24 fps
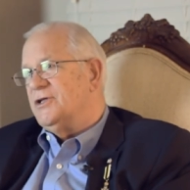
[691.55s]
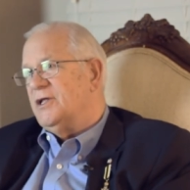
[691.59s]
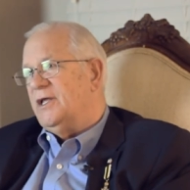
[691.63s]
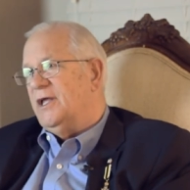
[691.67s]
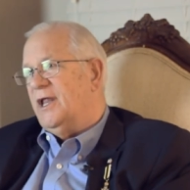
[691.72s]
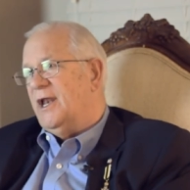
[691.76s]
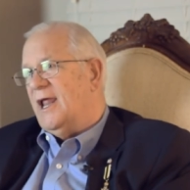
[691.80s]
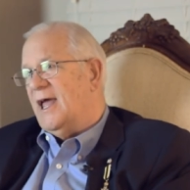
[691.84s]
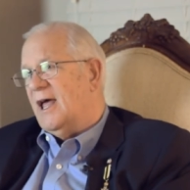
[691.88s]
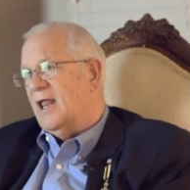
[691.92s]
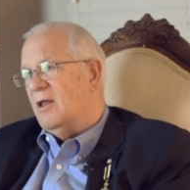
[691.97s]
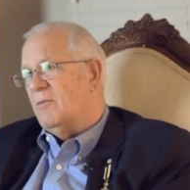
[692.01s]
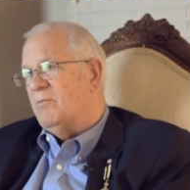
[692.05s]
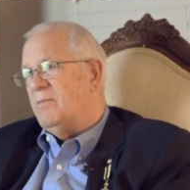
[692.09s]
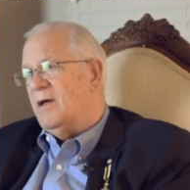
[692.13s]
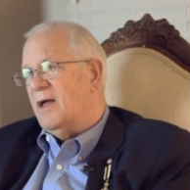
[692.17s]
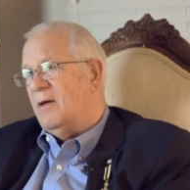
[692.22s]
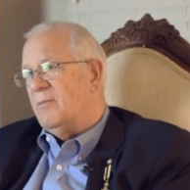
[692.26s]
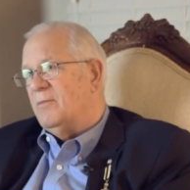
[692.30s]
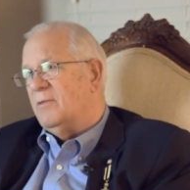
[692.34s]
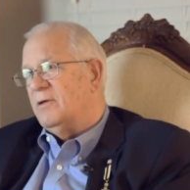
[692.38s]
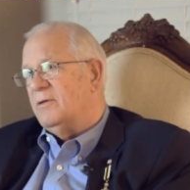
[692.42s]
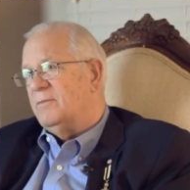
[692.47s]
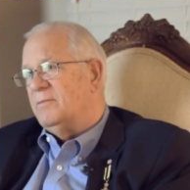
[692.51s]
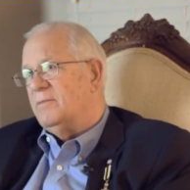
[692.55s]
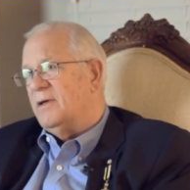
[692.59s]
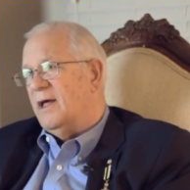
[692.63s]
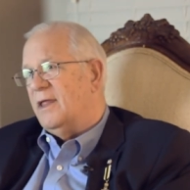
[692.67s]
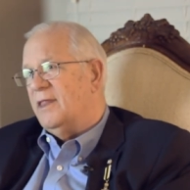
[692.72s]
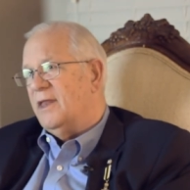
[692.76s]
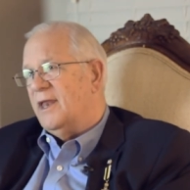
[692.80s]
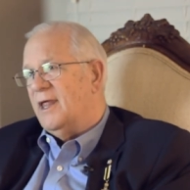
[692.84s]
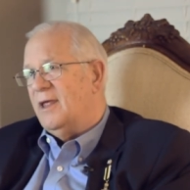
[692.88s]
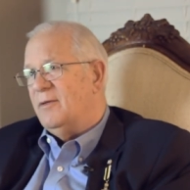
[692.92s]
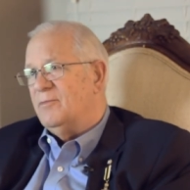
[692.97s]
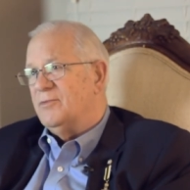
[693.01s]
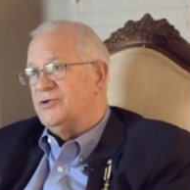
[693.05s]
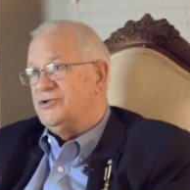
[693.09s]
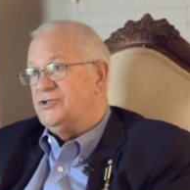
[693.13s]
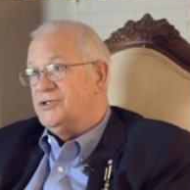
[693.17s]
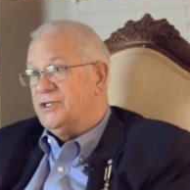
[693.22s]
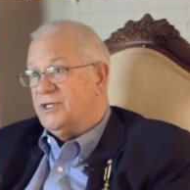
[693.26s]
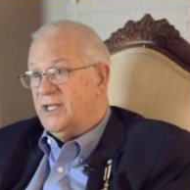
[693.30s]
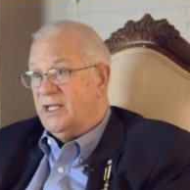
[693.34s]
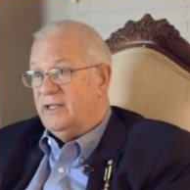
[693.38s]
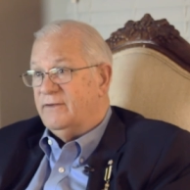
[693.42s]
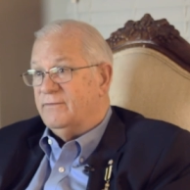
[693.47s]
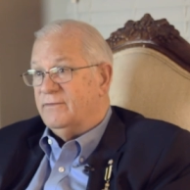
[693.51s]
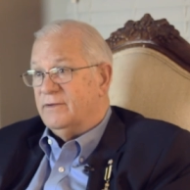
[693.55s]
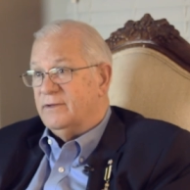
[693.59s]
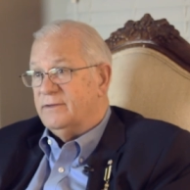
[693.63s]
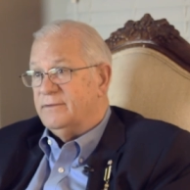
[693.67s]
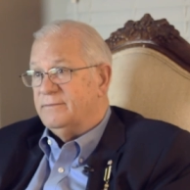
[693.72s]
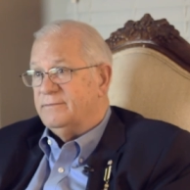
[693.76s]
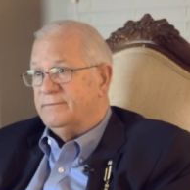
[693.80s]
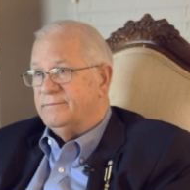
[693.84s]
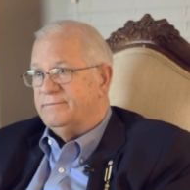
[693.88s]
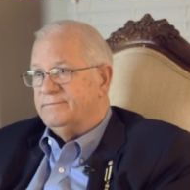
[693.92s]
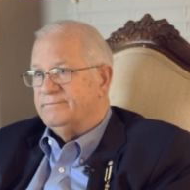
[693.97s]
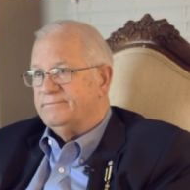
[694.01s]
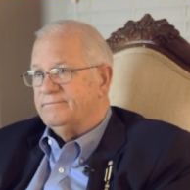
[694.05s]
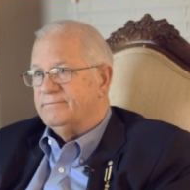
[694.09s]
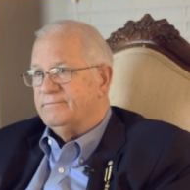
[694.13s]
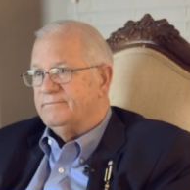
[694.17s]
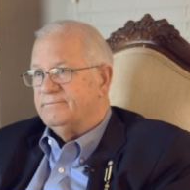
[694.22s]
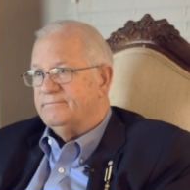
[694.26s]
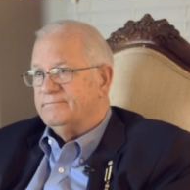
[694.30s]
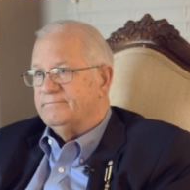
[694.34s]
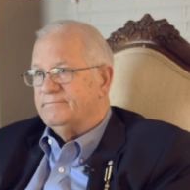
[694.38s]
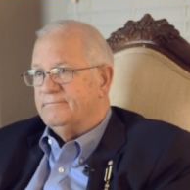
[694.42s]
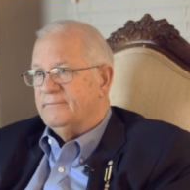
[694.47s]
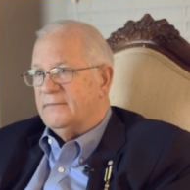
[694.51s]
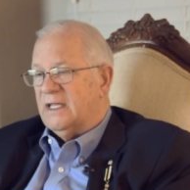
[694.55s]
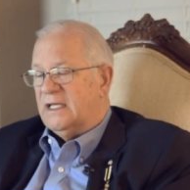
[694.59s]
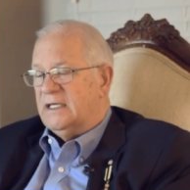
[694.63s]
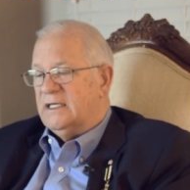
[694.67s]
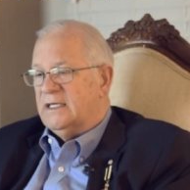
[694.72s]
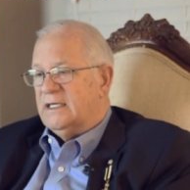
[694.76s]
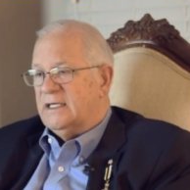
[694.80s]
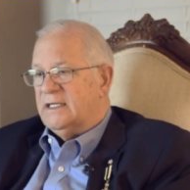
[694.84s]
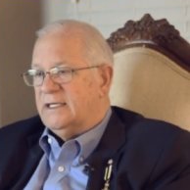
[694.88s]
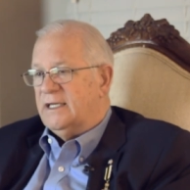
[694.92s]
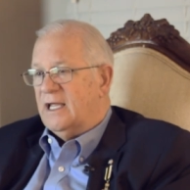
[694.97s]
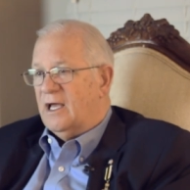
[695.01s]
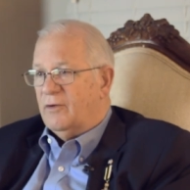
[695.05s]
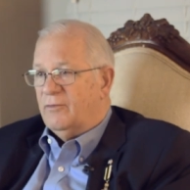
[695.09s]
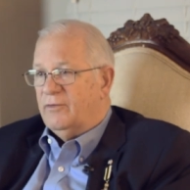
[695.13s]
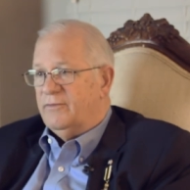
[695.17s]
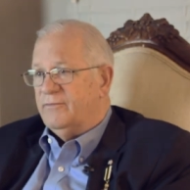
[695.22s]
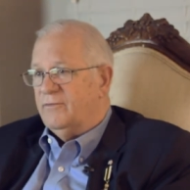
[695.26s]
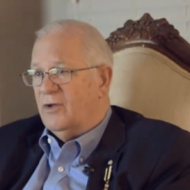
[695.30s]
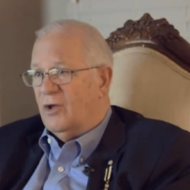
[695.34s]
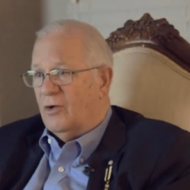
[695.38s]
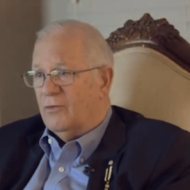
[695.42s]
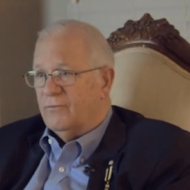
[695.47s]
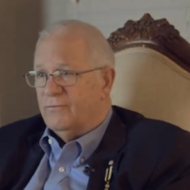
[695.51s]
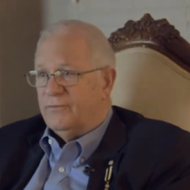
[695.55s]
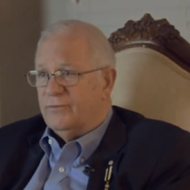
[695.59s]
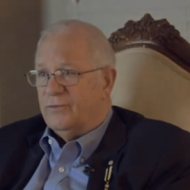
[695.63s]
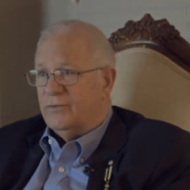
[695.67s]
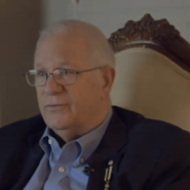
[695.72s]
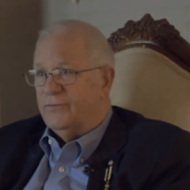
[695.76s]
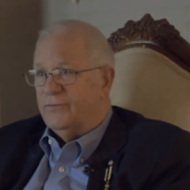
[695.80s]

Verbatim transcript: in Alabama by the name of Geneva. Now we've gone full